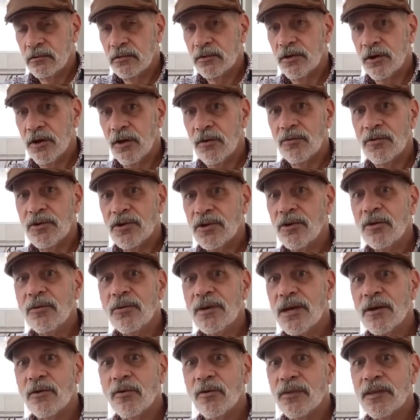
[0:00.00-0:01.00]
You know, you
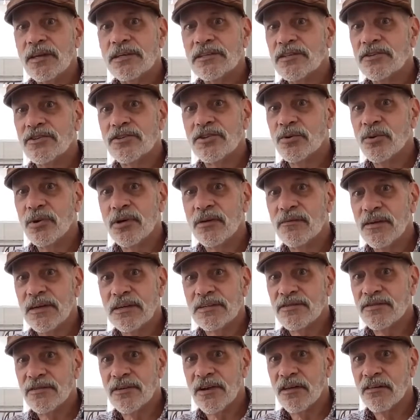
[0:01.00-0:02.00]
don't get all these intuitive
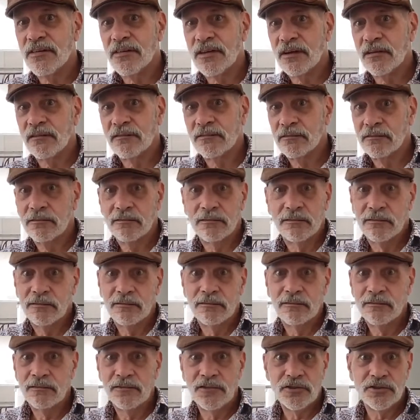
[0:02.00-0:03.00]
hits for nothing.
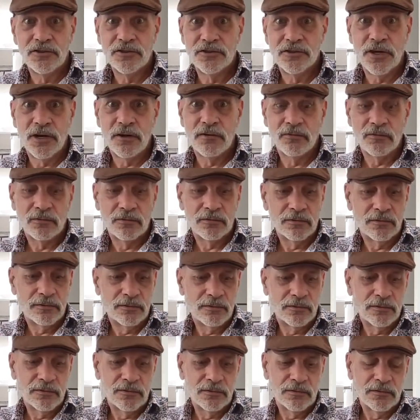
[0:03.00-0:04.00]
You just don't.
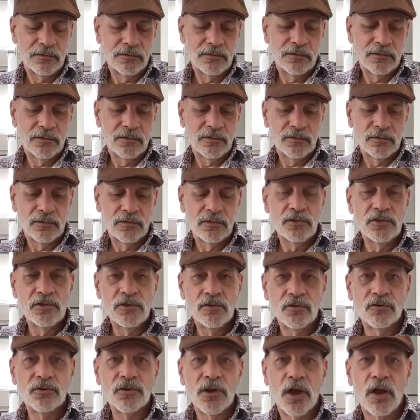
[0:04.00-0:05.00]

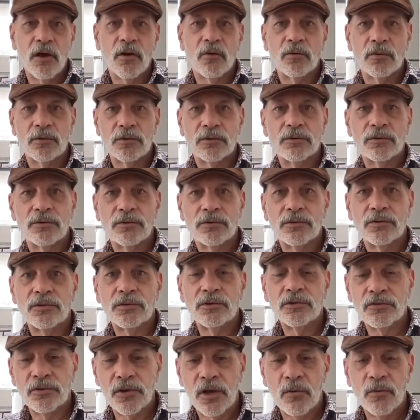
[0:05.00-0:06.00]
You'll know.
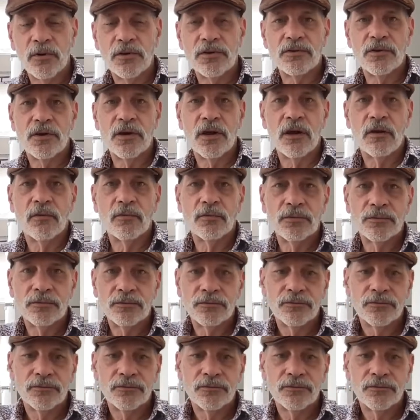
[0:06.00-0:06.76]
You'll know when to go.